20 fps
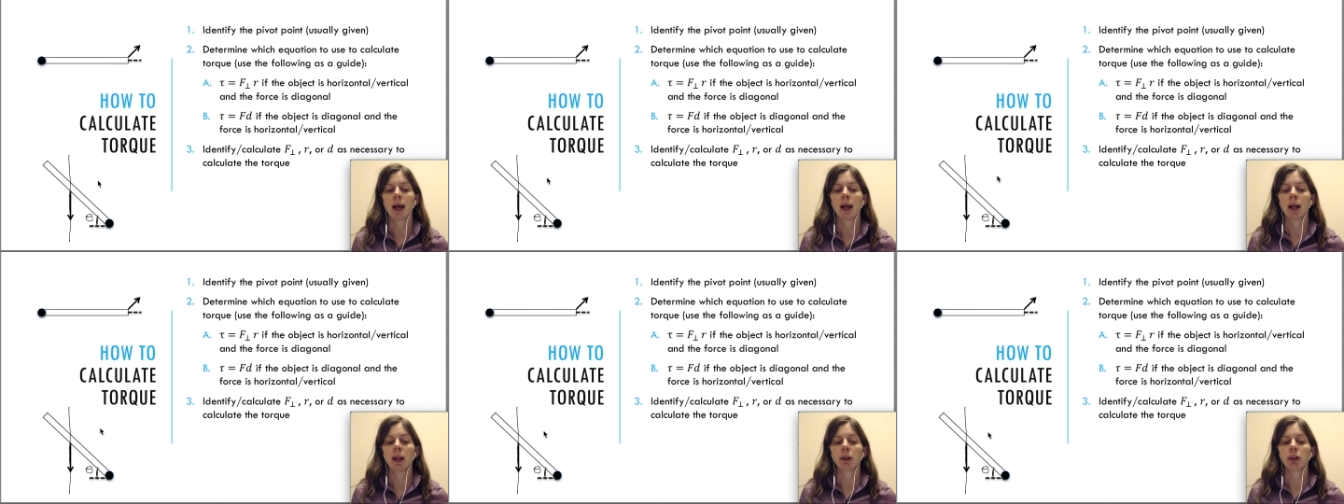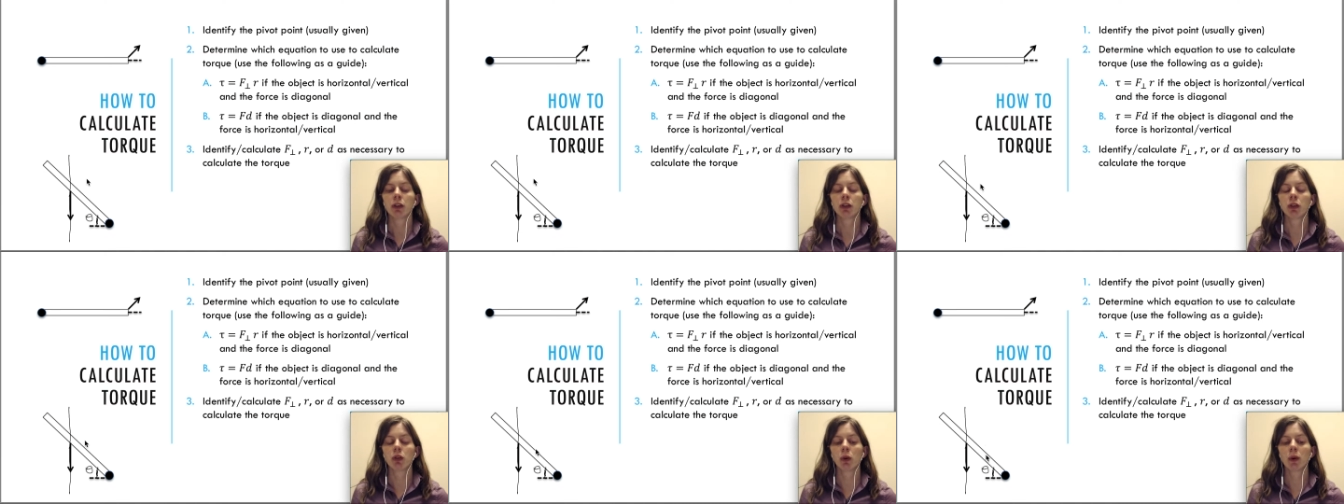The
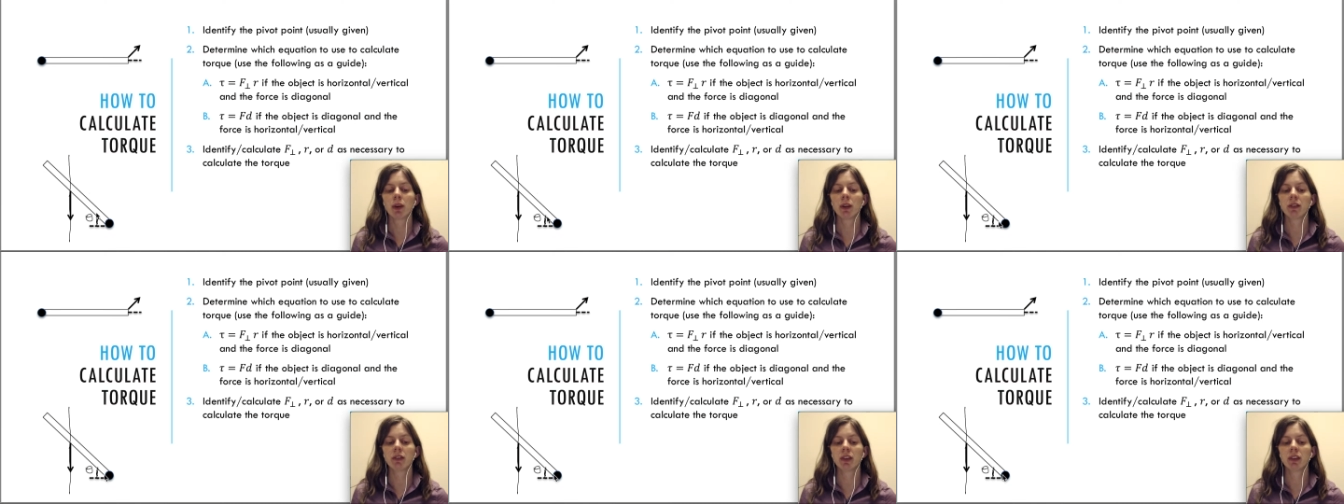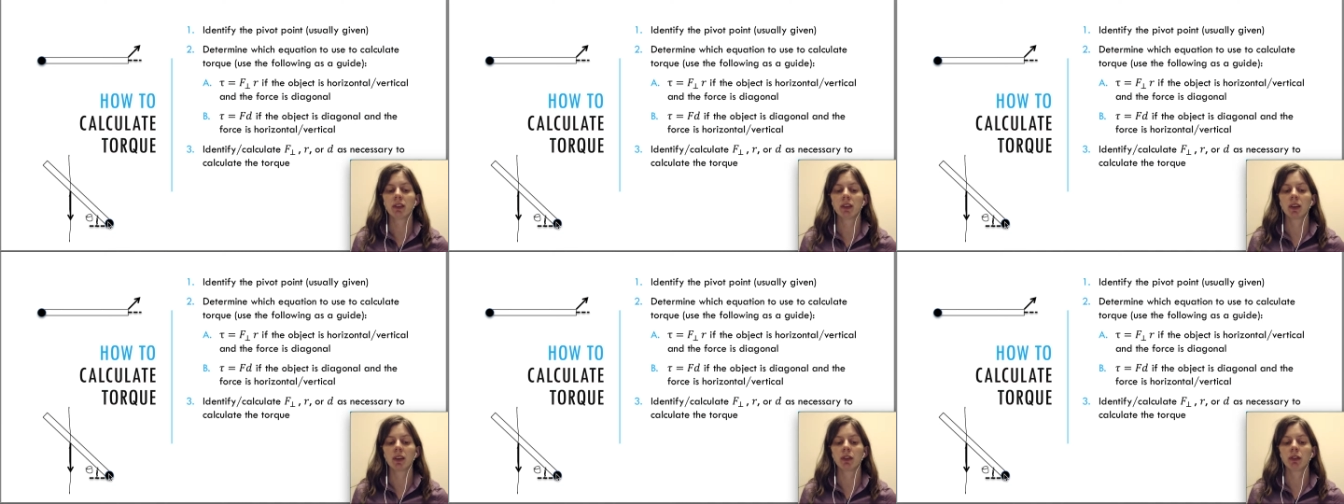shortest
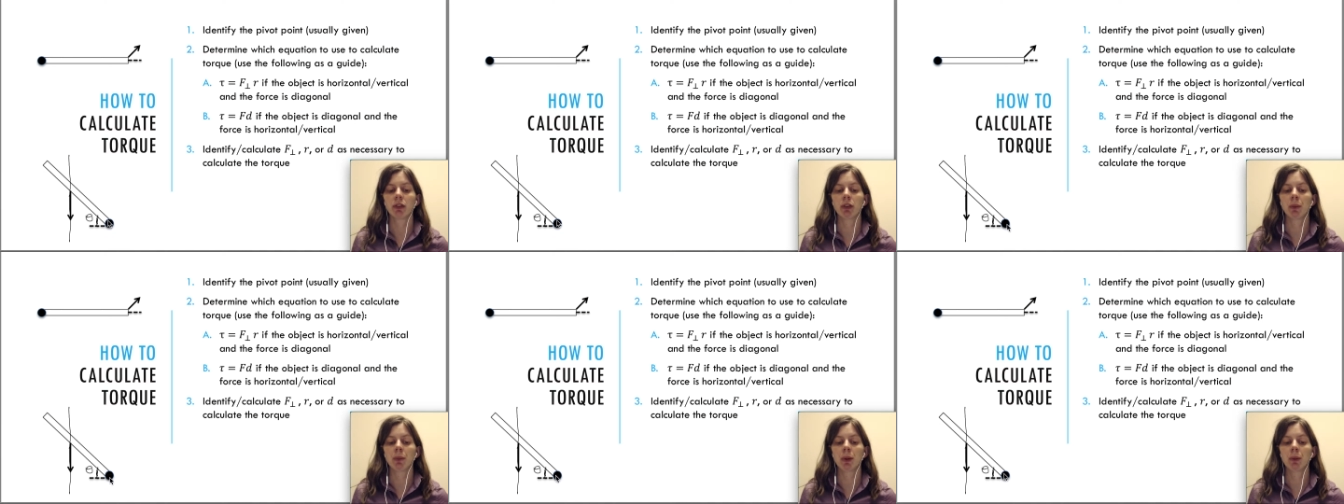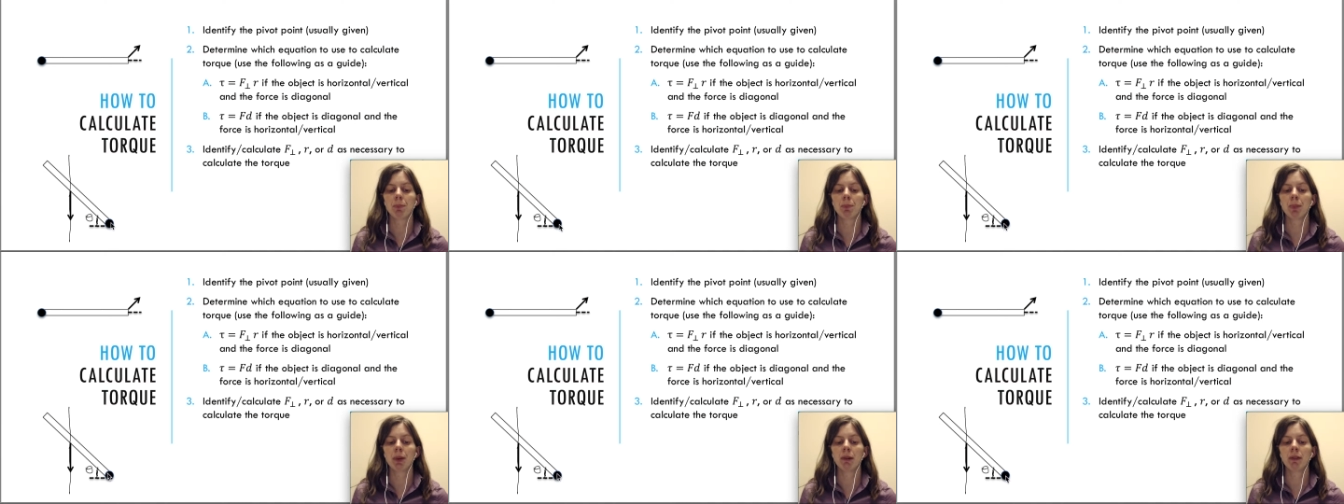distance from the
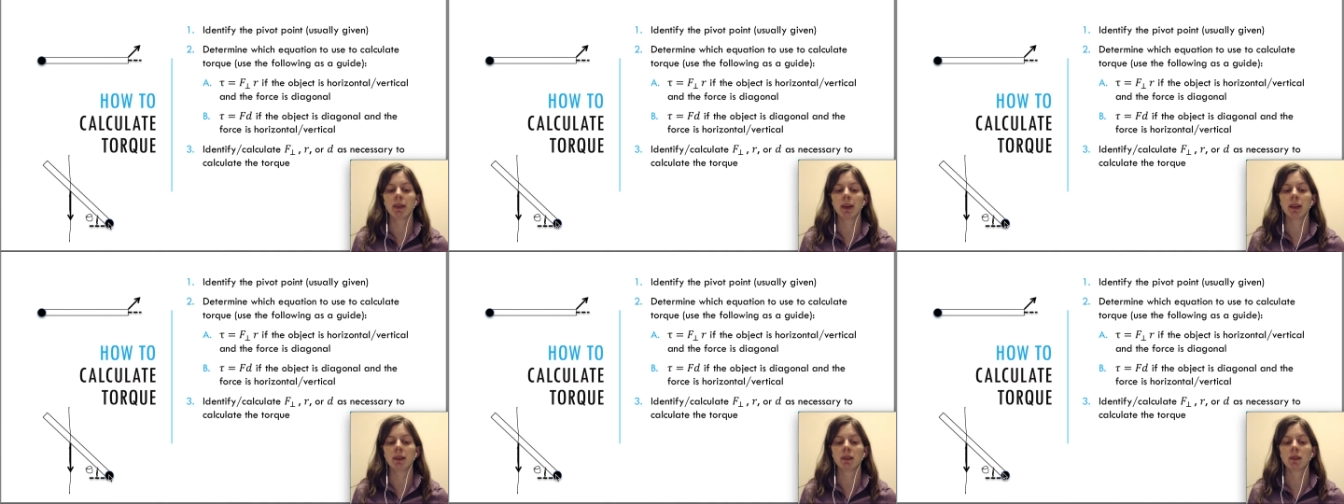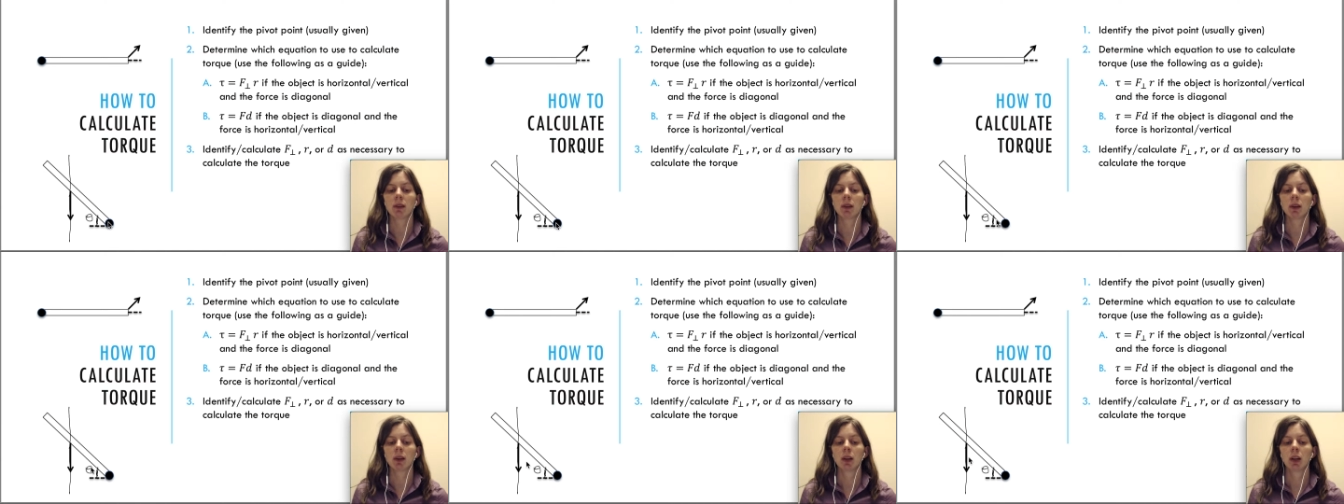
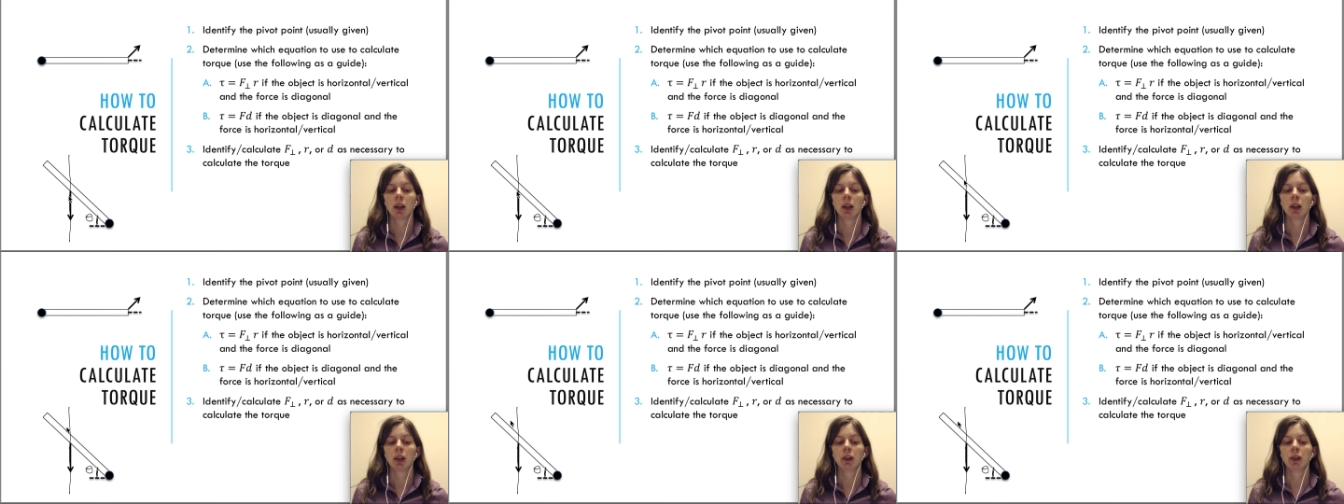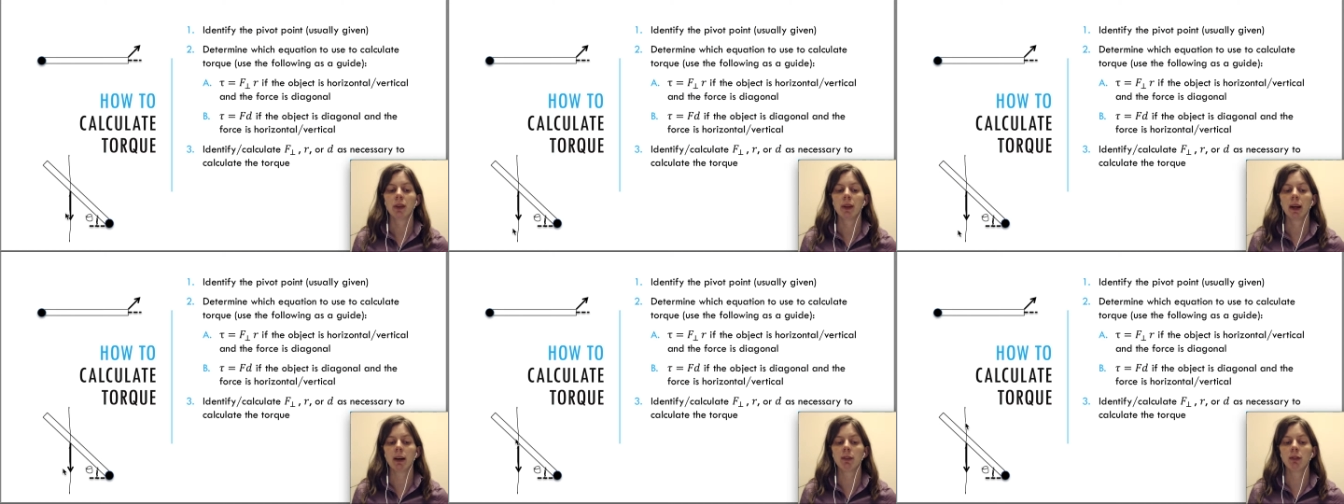pivot to
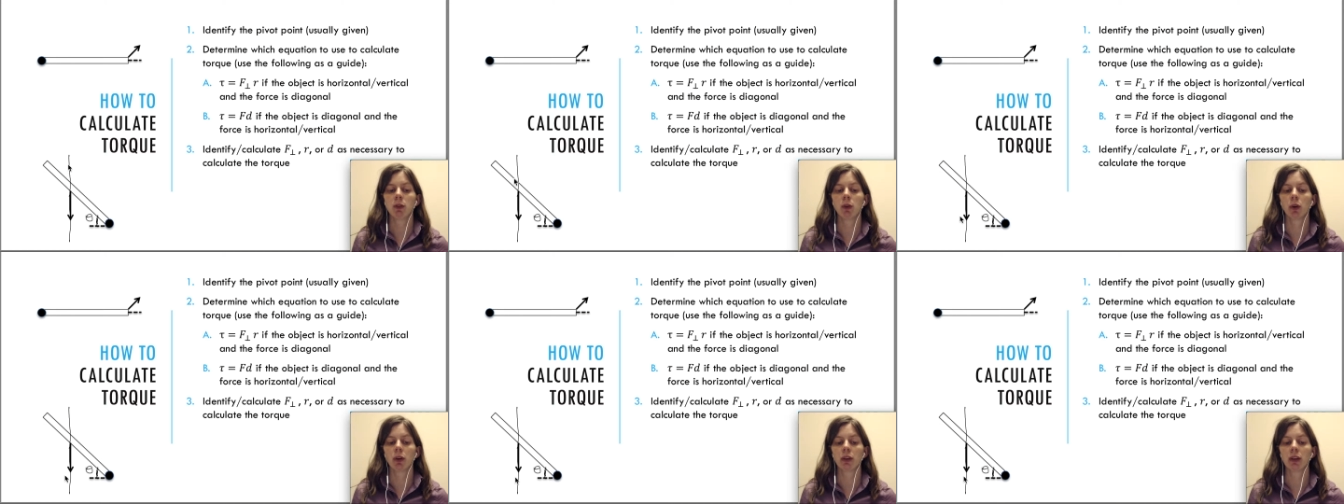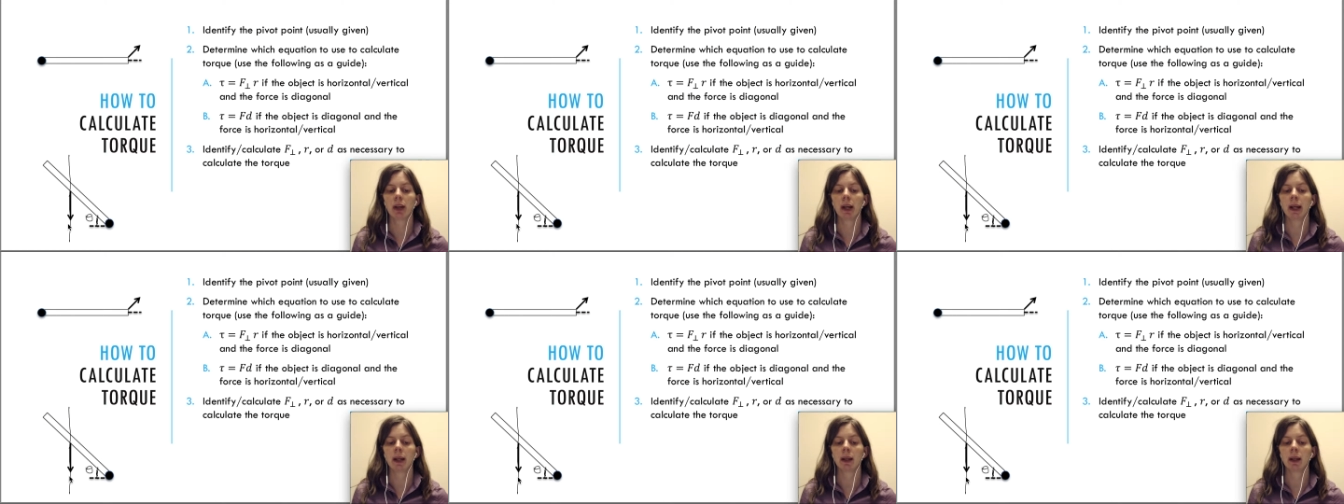that force
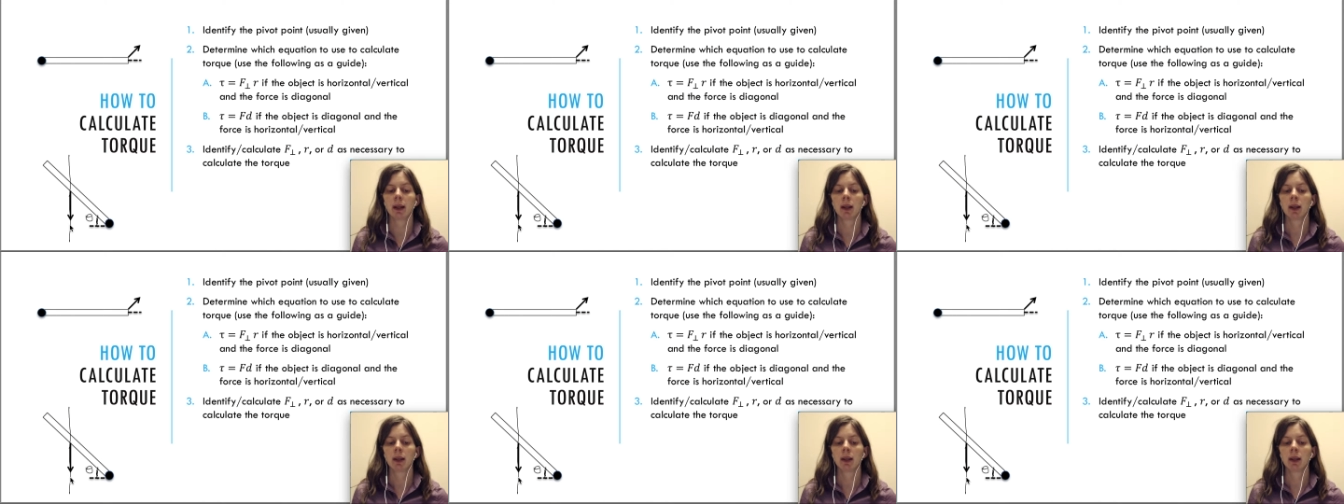line